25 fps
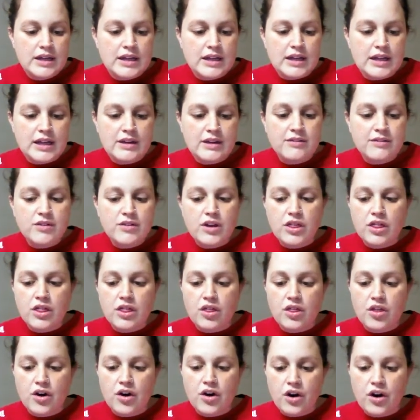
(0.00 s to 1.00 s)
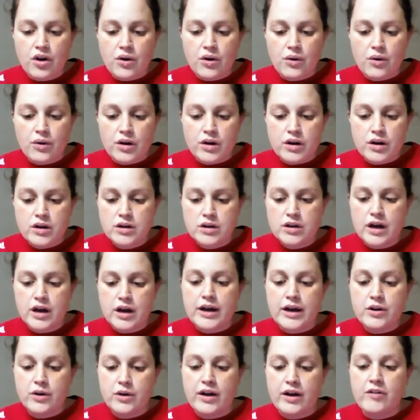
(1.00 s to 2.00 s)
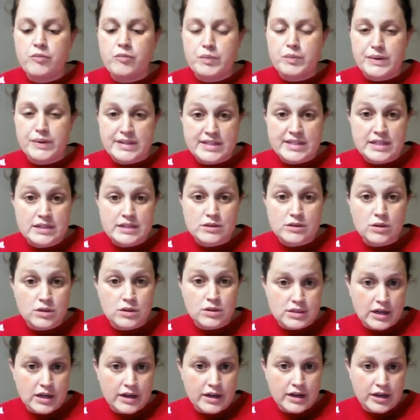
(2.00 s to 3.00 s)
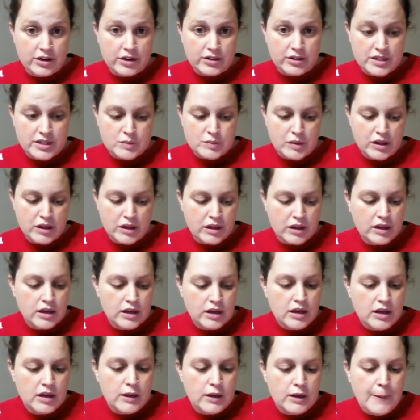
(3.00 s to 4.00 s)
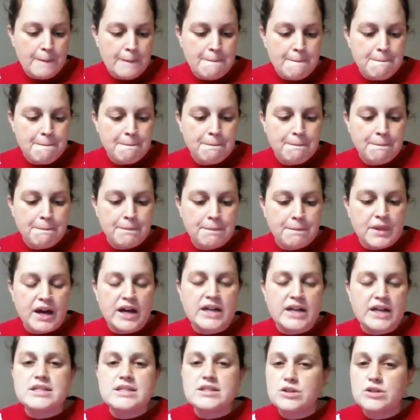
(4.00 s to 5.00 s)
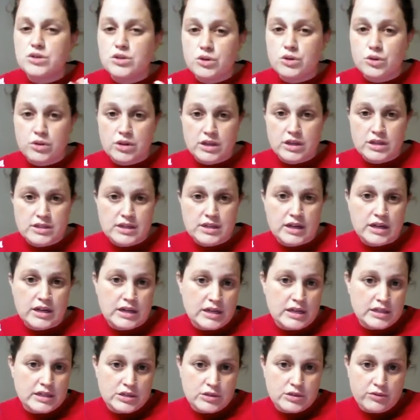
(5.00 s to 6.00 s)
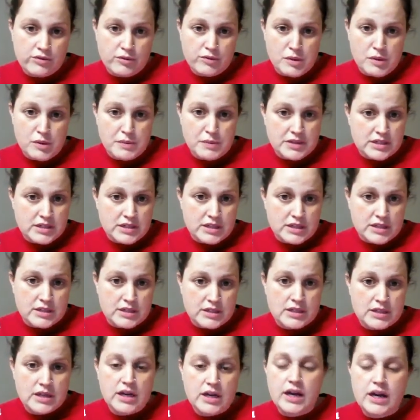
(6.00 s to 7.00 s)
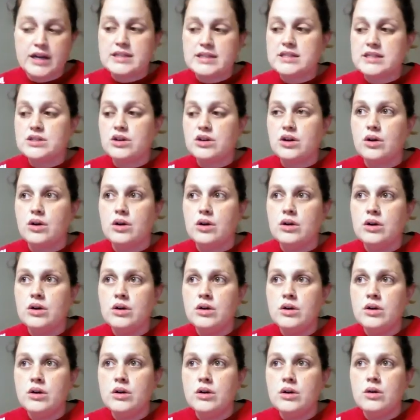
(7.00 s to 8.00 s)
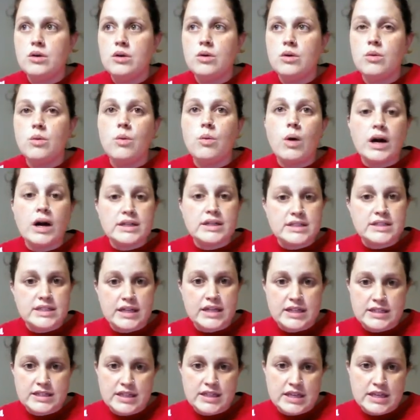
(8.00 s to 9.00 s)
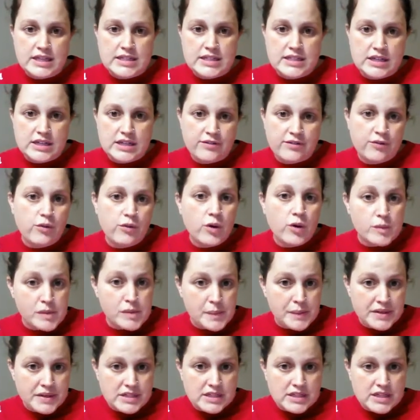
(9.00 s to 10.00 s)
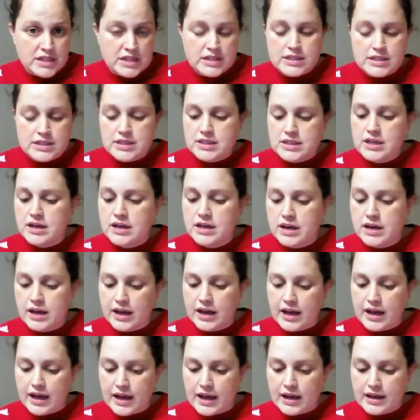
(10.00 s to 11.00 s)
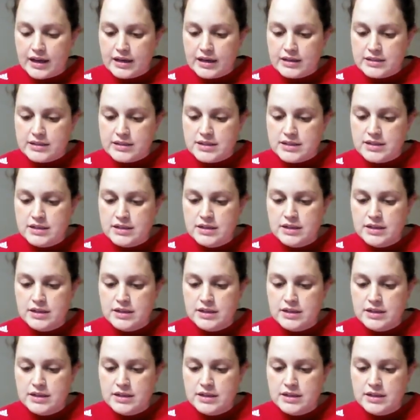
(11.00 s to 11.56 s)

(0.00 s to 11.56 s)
even though I don't have business goals on here this month, I still know things that I need to do for my business. I still want to get things done for my business, and